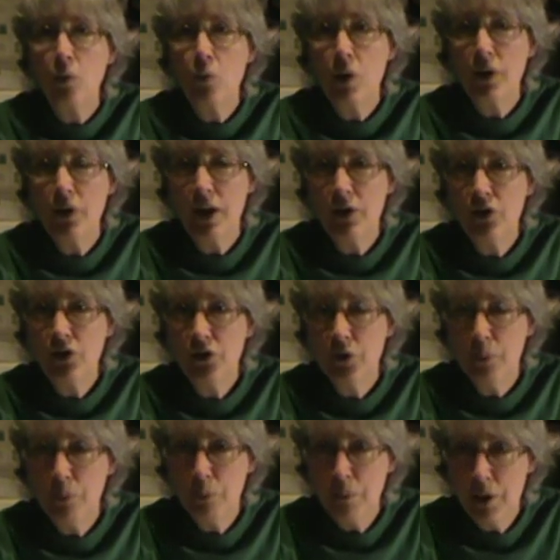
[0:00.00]
We then
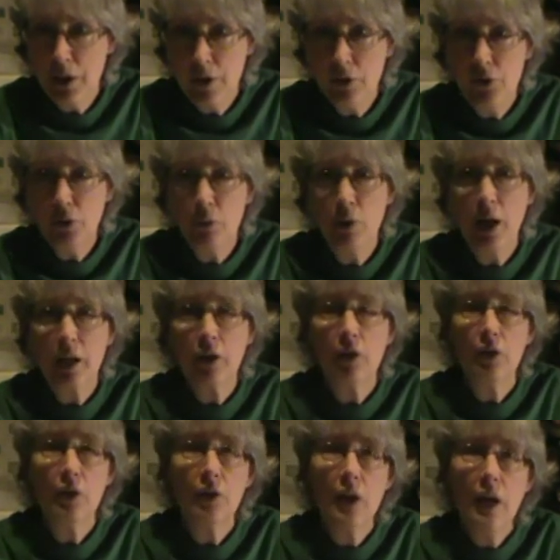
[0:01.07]
submitted the
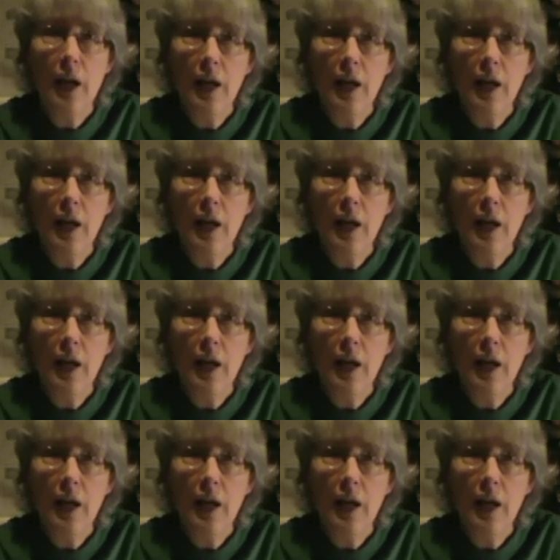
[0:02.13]
record